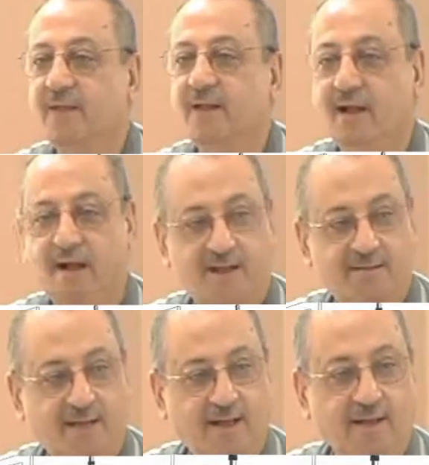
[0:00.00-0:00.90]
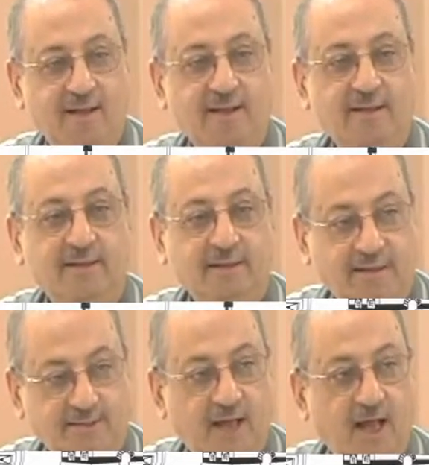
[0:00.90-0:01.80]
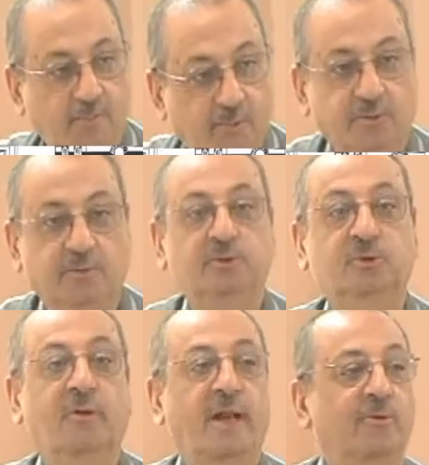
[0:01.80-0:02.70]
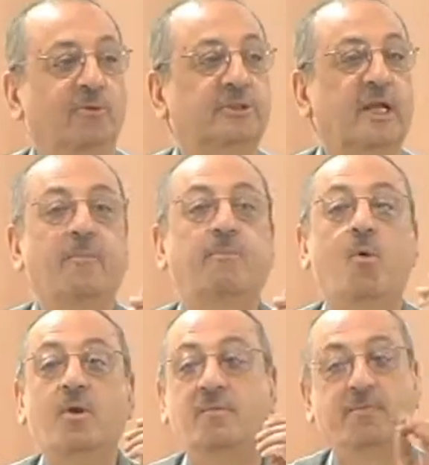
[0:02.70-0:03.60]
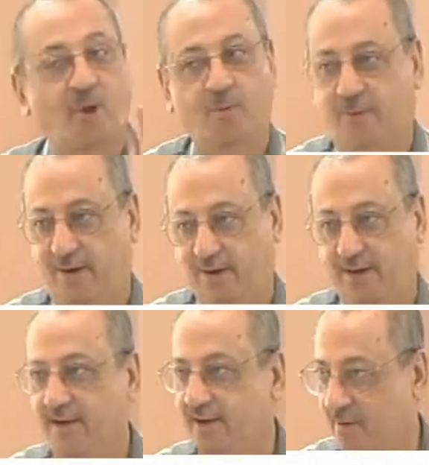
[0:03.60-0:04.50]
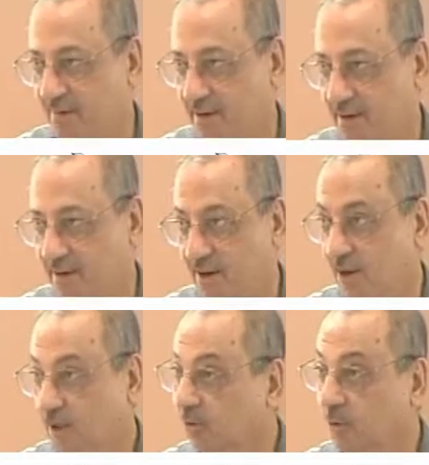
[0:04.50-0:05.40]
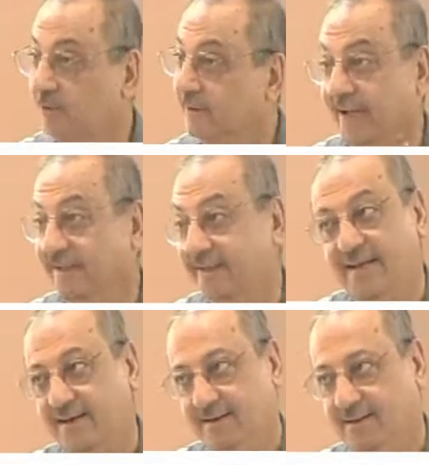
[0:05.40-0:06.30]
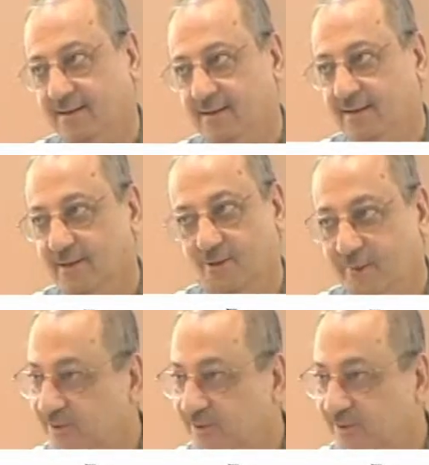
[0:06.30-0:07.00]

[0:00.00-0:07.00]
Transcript: Haza Kitabun. You will have to say bun properly. Remember. Dun dan din. You must